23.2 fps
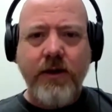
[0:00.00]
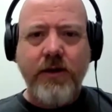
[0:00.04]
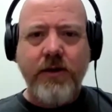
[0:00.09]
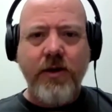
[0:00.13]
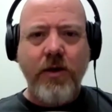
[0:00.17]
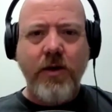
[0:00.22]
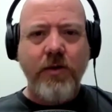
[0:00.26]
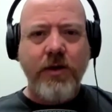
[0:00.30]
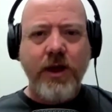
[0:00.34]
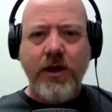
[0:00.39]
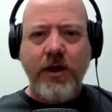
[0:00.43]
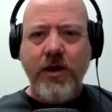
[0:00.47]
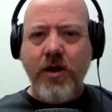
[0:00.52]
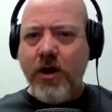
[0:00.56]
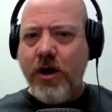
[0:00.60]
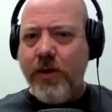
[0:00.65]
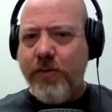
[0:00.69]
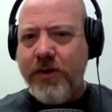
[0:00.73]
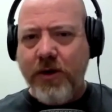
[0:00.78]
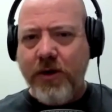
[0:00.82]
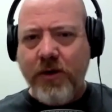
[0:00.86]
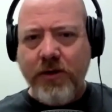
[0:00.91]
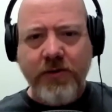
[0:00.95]
Don't get caught
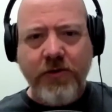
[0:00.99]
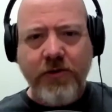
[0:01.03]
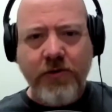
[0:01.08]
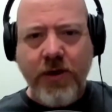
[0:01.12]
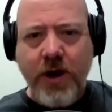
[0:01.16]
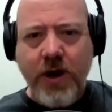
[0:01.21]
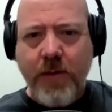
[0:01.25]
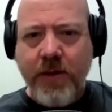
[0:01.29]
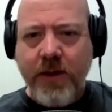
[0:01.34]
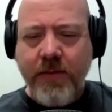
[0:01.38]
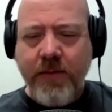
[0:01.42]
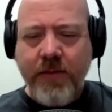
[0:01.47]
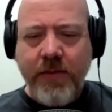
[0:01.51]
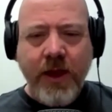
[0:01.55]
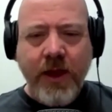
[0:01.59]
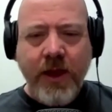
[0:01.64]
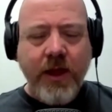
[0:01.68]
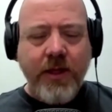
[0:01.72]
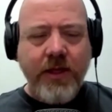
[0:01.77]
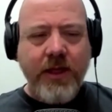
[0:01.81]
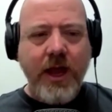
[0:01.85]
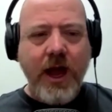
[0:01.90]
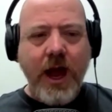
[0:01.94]
up in all this drama.
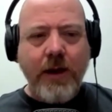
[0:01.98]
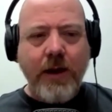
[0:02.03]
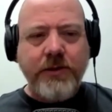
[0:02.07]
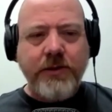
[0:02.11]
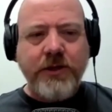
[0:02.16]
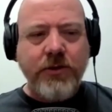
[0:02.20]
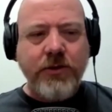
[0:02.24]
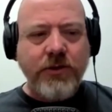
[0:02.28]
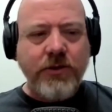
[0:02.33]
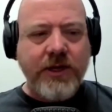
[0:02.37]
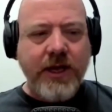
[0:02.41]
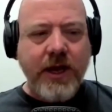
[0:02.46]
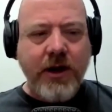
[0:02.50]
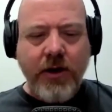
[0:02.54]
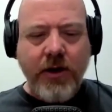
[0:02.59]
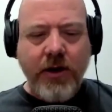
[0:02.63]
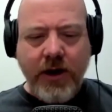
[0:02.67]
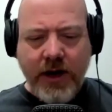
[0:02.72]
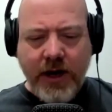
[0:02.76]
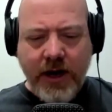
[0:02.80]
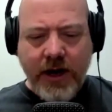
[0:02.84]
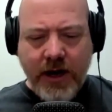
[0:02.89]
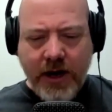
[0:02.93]
The obstacles that
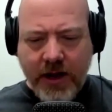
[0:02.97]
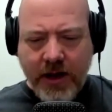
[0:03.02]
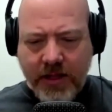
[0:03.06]
are